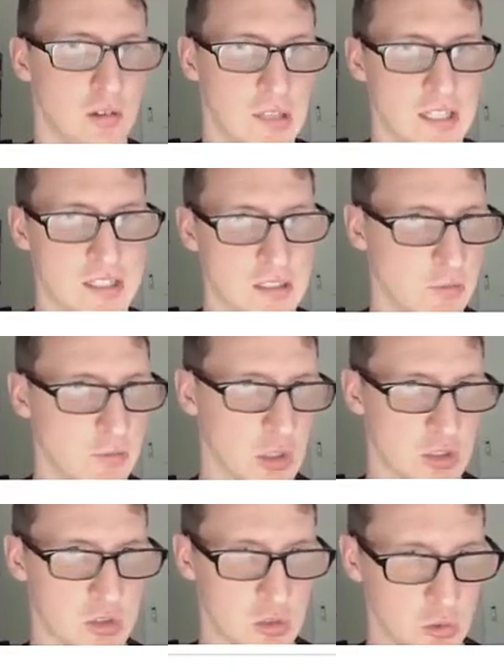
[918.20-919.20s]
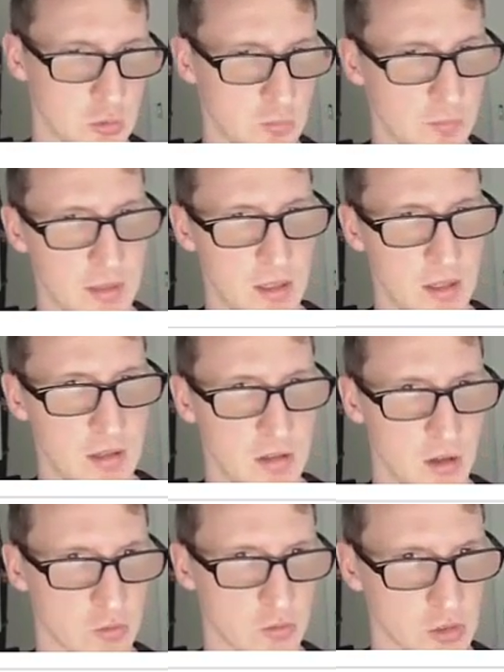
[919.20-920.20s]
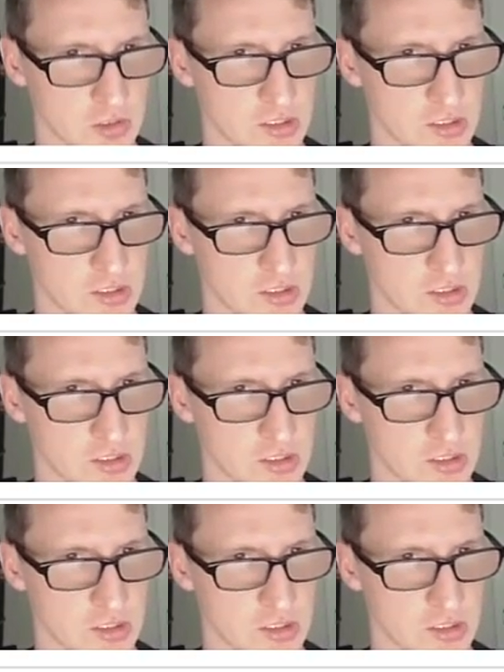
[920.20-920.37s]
That's the first two. Of course,